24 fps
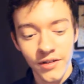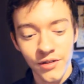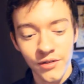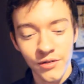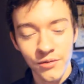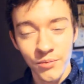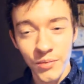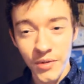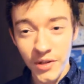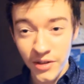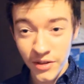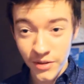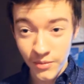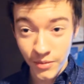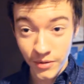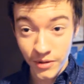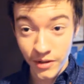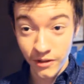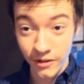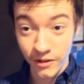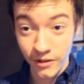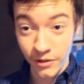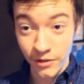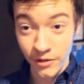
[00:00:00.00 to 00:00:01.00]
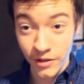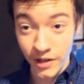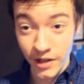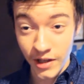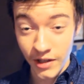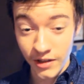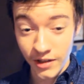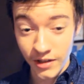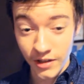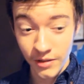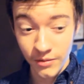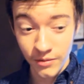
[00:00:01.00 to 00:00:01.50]
you mix the materials
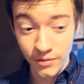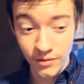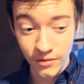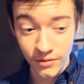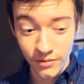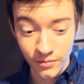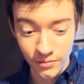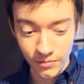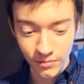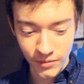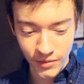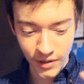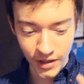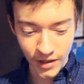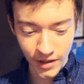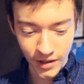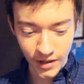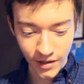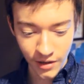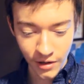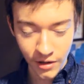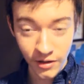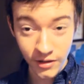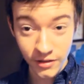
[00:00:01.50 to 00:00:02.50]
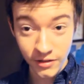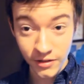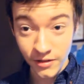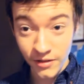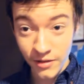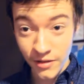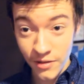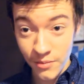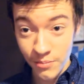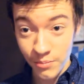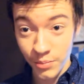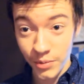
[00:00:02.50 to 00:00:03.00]
and then it
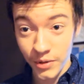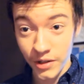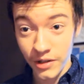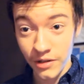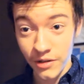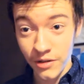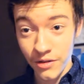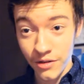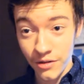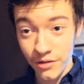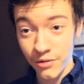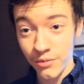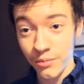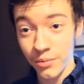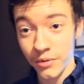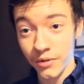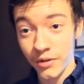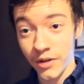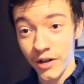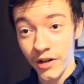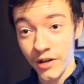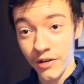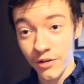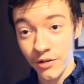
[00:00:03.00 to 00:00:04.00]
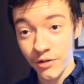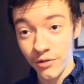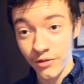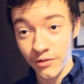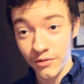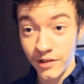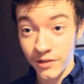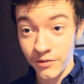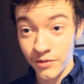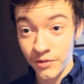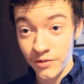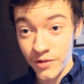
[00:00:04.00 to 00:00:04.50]
hardens, but it's super hot, so
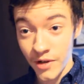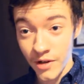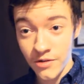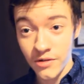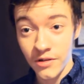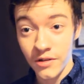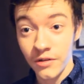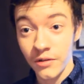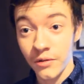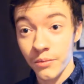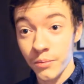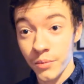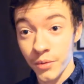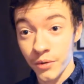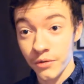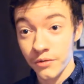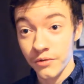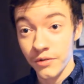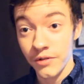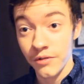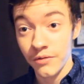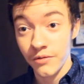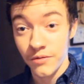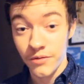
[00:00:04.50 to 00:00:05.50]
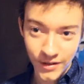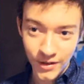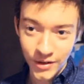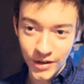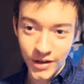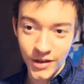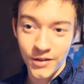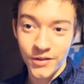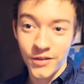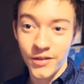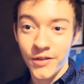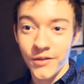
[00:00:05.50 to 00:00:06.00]
if you touch it, it'll burn you.
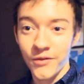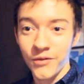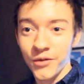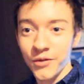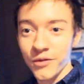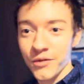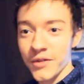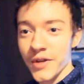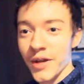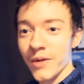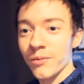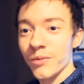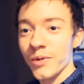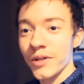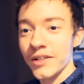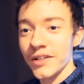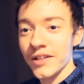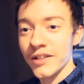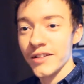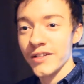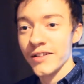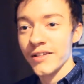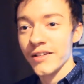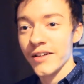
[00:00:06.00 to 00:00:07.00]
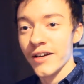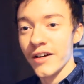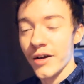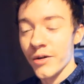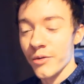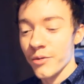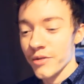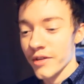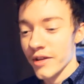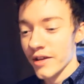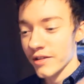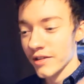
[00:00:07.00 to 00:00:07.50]
Okay, the first time we did it, I
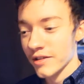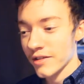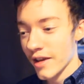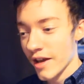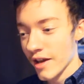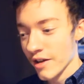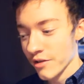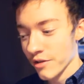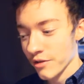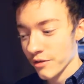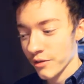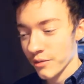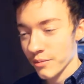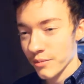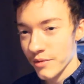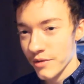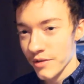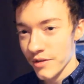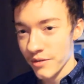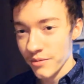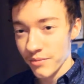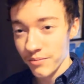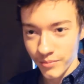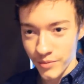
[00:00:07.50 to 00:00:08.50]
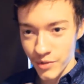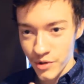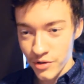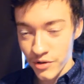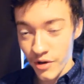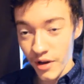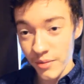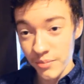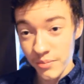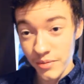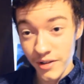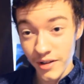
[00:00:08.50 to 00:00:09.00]
was at the taxidermist
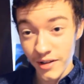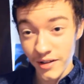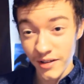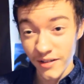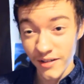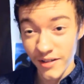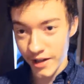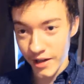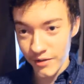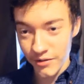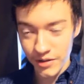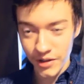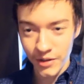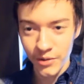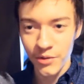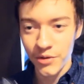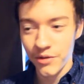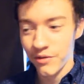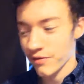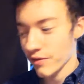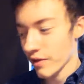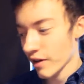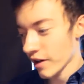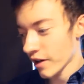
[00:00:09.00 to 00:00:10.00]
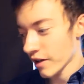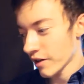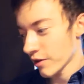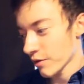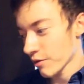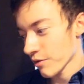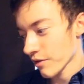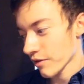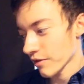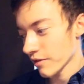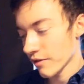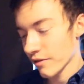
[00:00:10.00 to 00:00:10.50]
shop thing. Everything was fine.
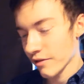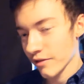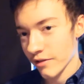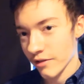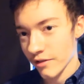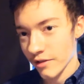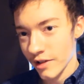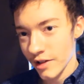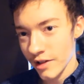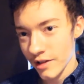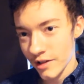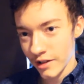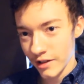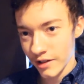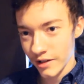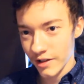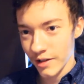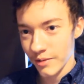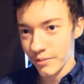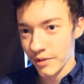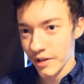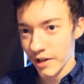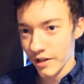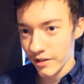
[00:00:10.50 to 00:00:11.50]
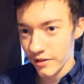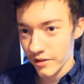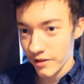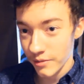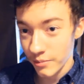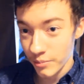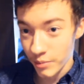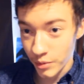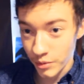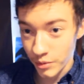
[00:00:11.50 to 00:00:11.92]
There was a little leaking coming out of the